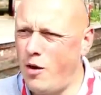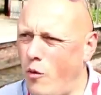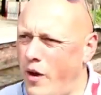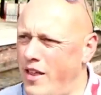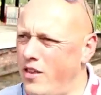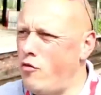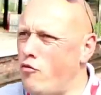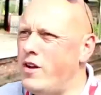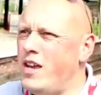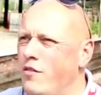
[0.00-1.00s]
Now, when
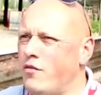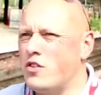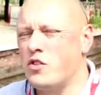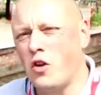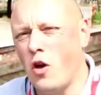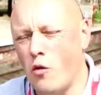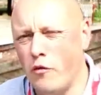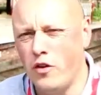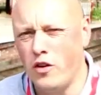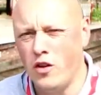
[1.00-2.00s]
Arriva took
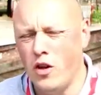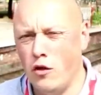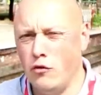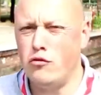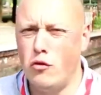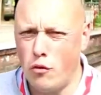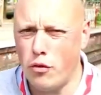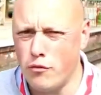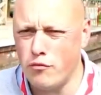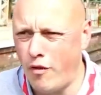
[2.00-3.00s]
over
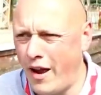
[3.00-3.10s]
Northern